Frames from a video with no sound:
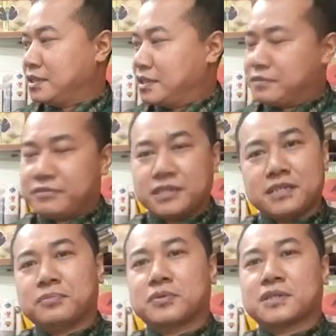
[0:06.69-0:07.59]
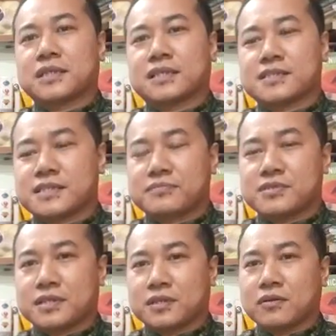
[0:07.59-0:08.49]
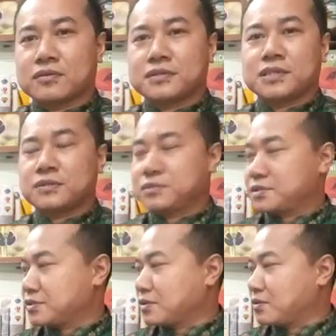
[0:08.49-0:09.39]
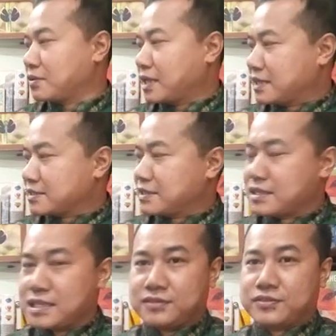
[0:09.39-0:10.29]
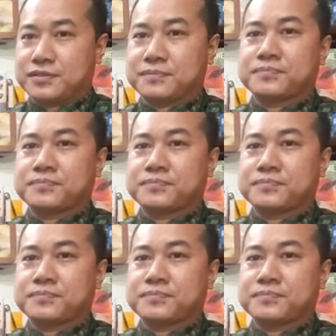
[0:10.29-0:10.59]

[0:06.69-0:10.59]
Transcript: a very important concept in ecology which is called as the niche.